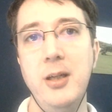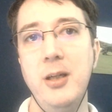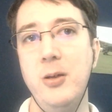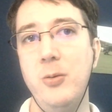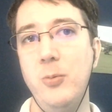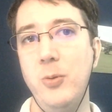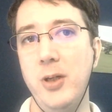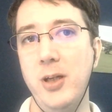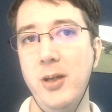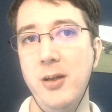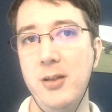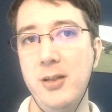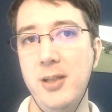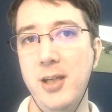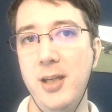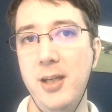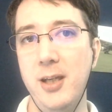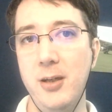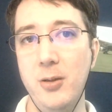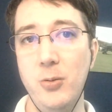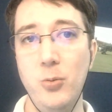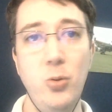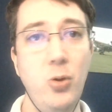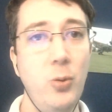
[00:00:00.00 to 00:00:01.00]
we're going to
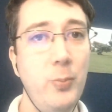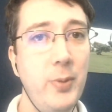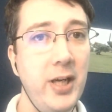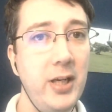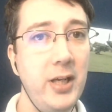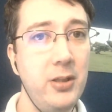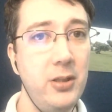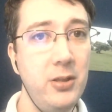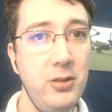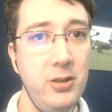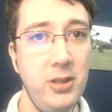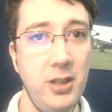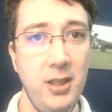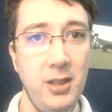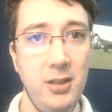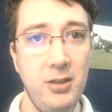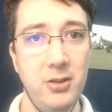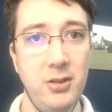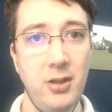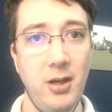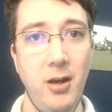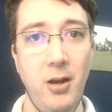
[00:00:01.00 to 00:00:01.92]
hear all about Eugene's